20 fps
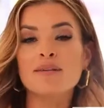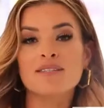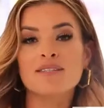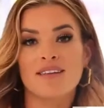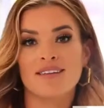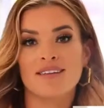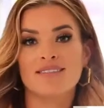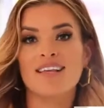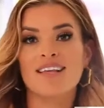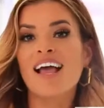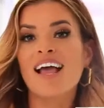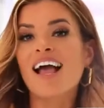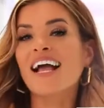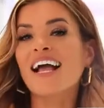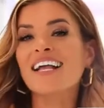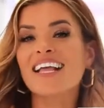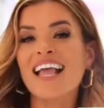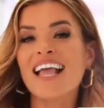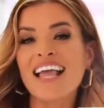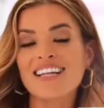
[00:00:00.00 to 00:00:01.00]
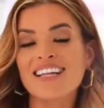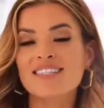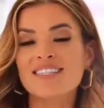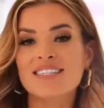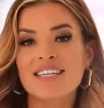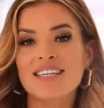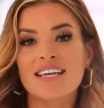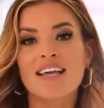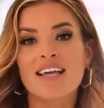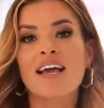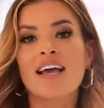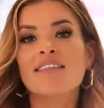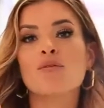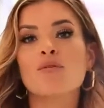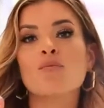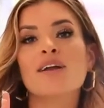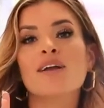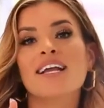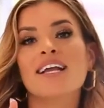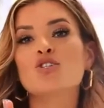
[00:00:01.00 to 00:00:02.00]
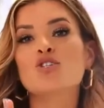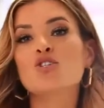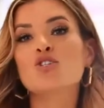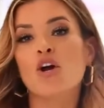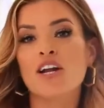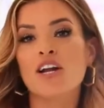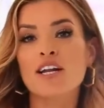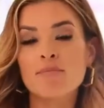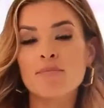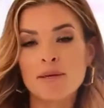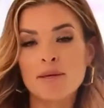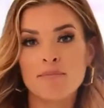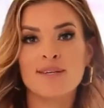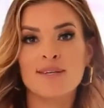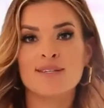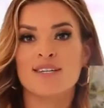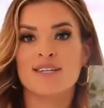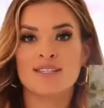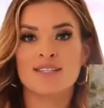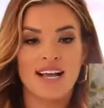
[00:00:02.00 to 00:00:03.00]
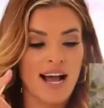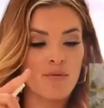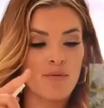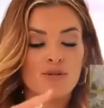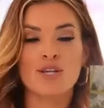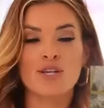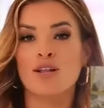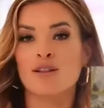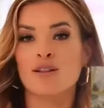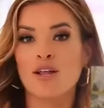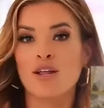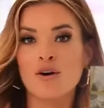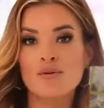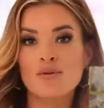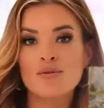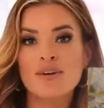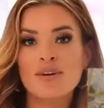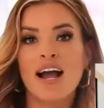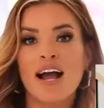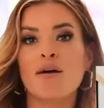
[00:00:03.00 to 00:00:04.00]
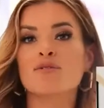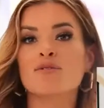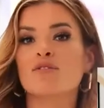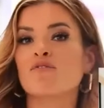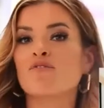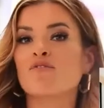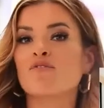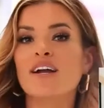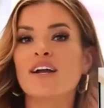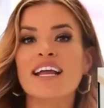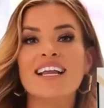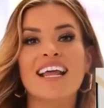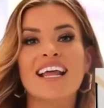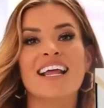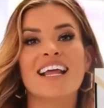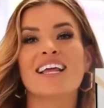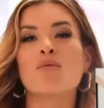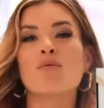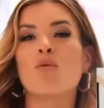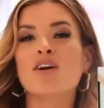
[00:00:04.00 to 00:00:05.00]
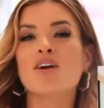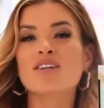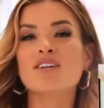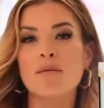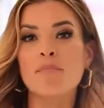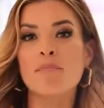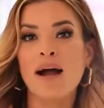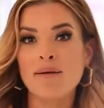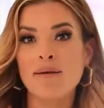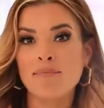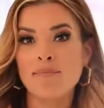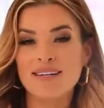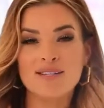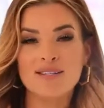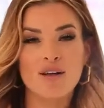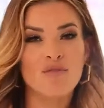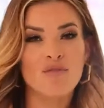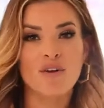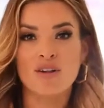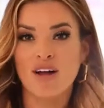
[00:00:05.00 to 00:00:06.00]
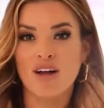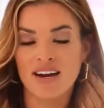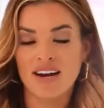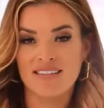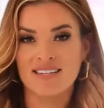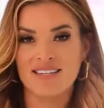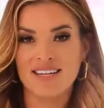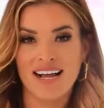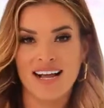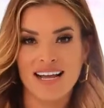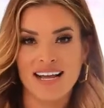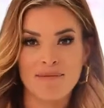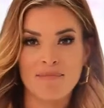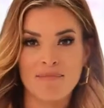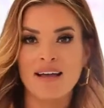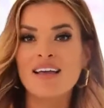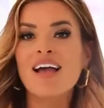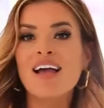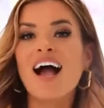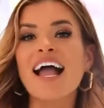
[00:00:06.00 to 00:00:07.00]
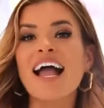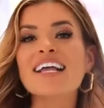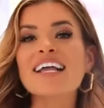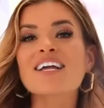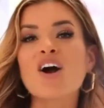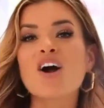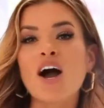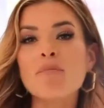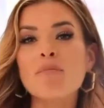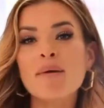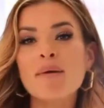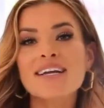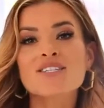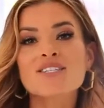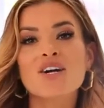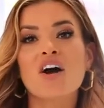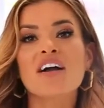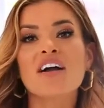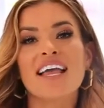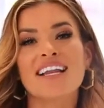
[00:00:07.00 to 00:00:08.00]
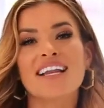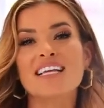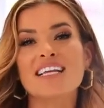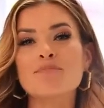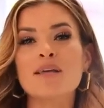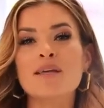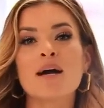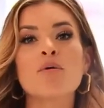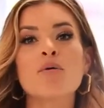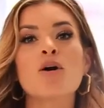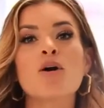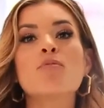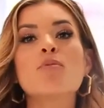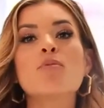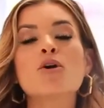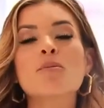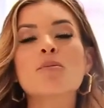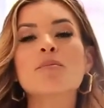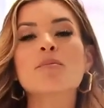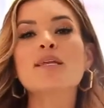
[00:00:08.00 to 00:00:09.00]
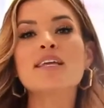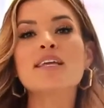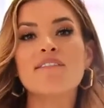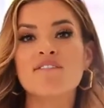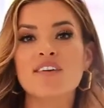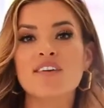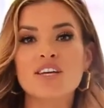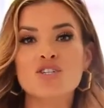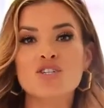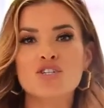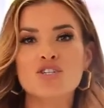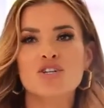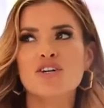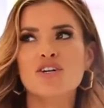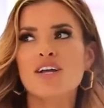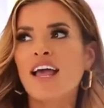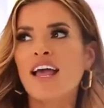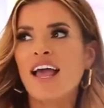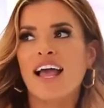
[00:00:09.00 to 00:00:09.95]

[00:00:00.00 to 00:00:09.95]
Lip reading: business? I can say that when I started my business, I was alone, I was afraid, and I worked by myself a lot of the time. I got my dog, and he's become a permanent fixture,